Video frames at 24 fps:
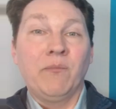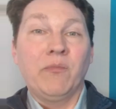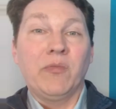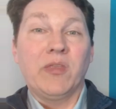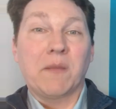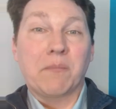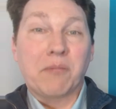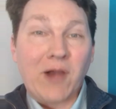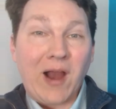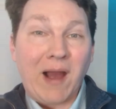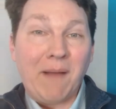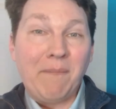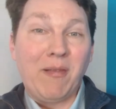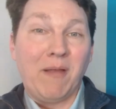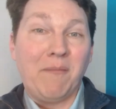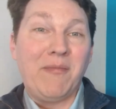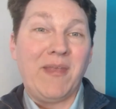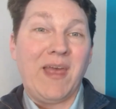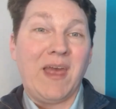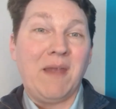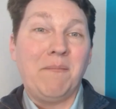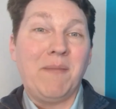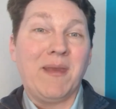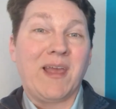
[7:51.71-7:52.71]
The problem
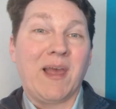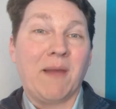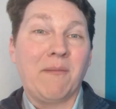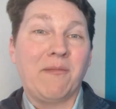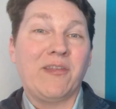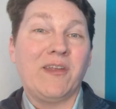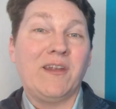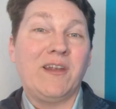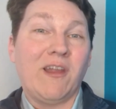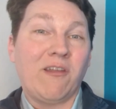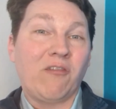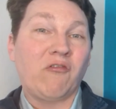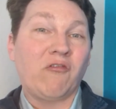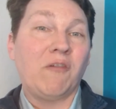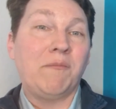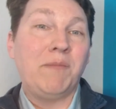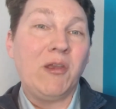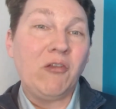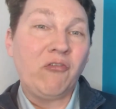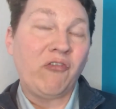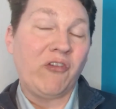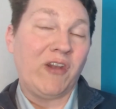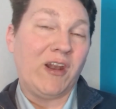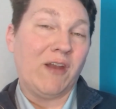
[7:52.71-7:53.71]
then becomes the
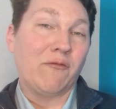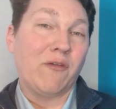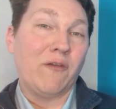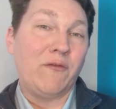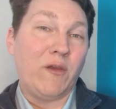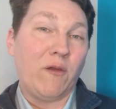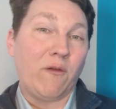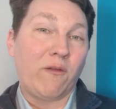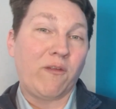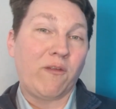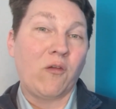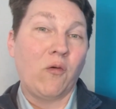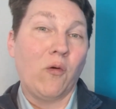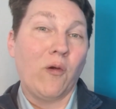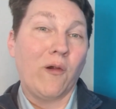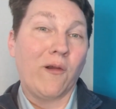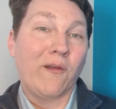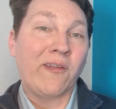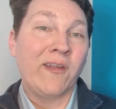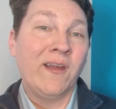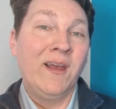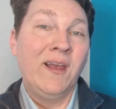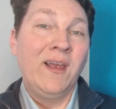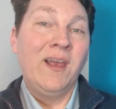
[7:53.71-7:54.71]
distribution of review
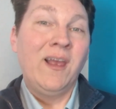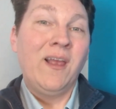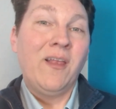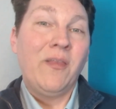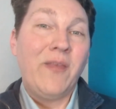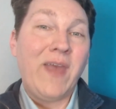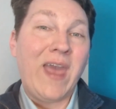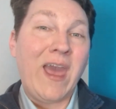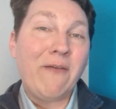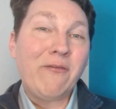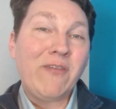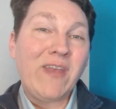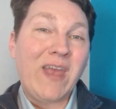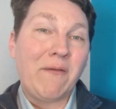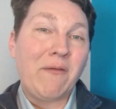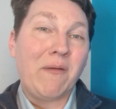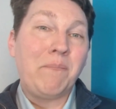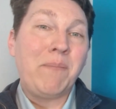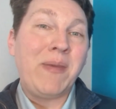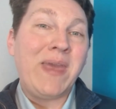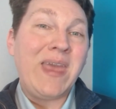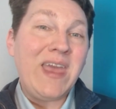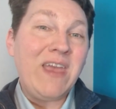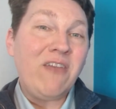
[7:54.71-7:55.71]
scores. They have to have a
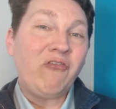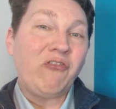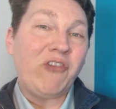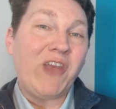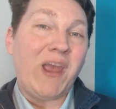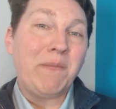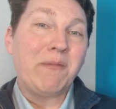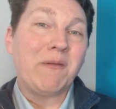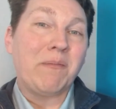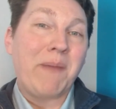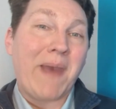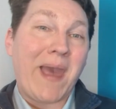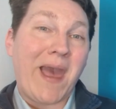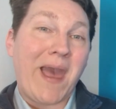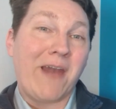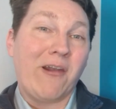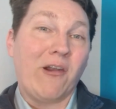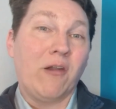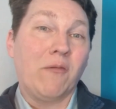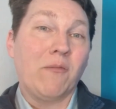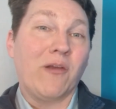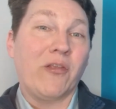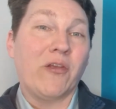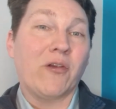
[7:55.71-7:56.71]
P-shaped
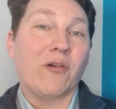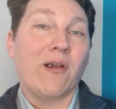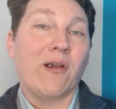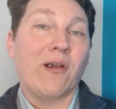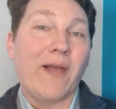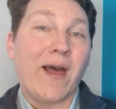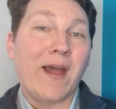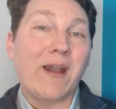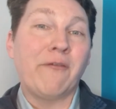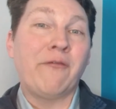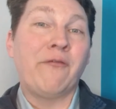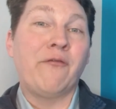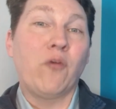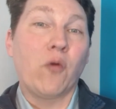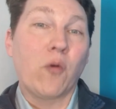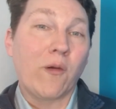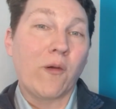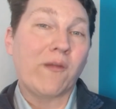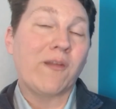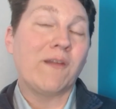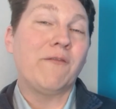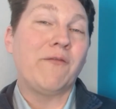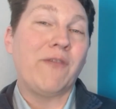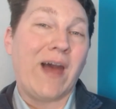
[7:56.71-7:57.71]
pattern where there are a lot of
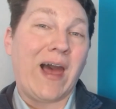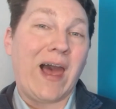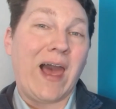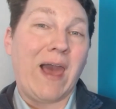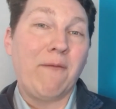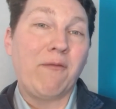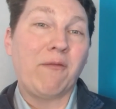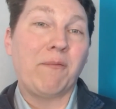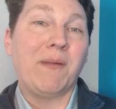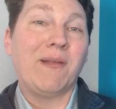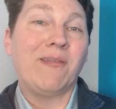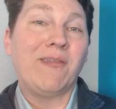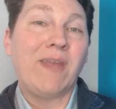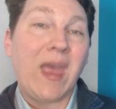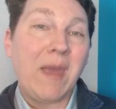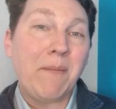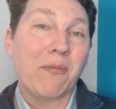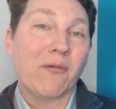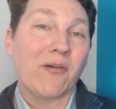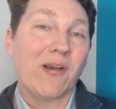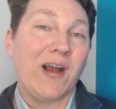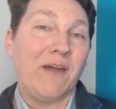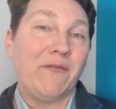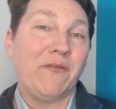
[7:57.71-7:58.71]
4s and 5s, but
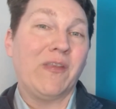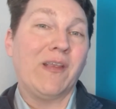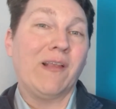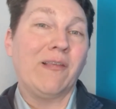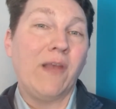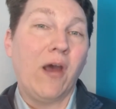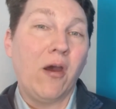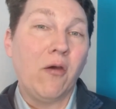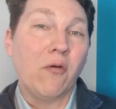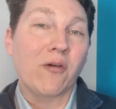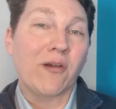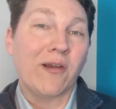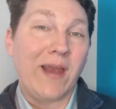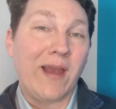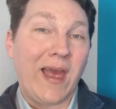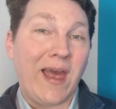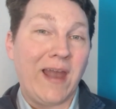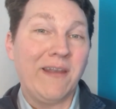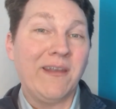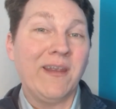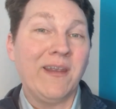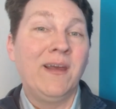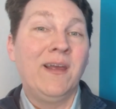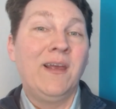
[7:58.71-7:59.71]
taper off at the lower
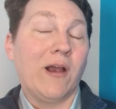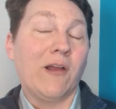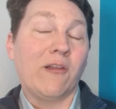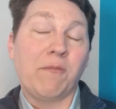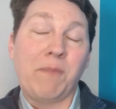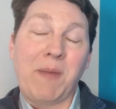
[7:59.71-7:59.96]
end, or else